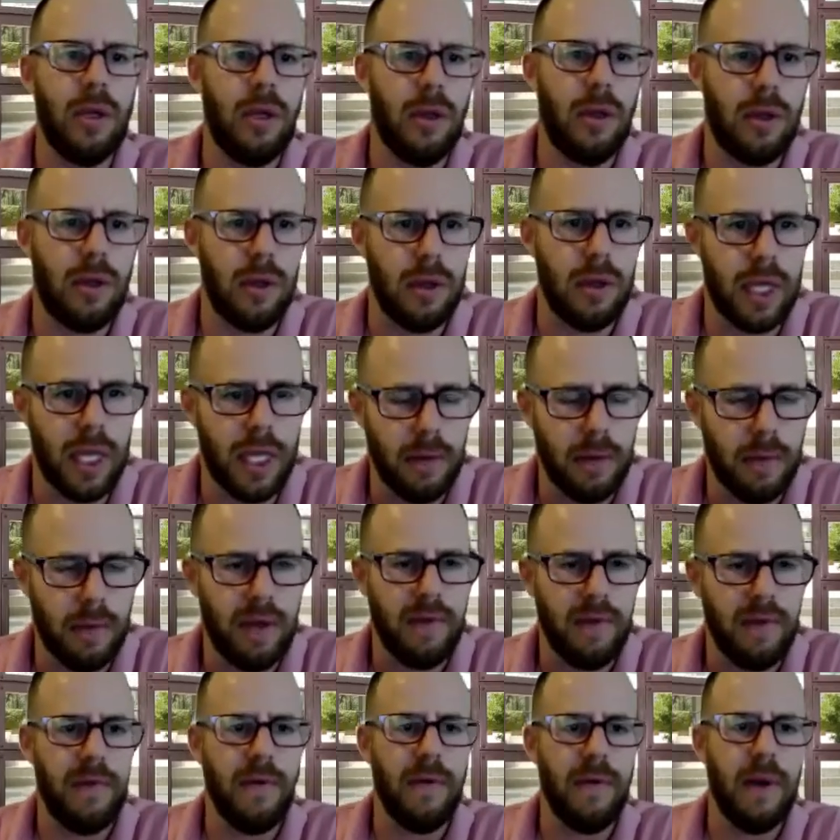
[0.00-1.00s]
Should things be
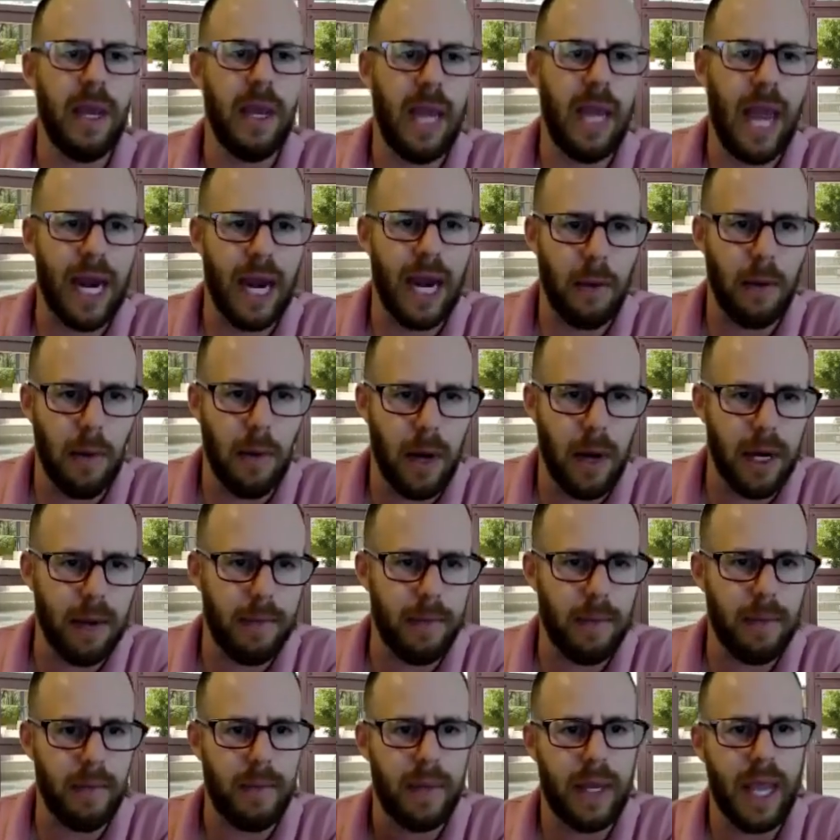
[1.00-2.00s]
free? And I want to
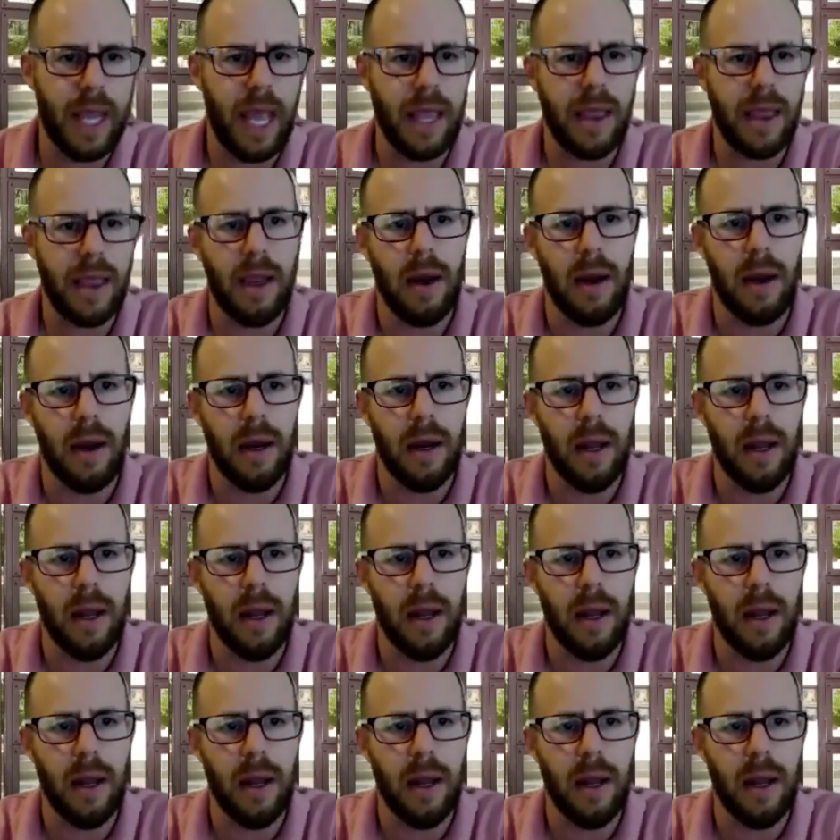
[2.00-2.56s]
get there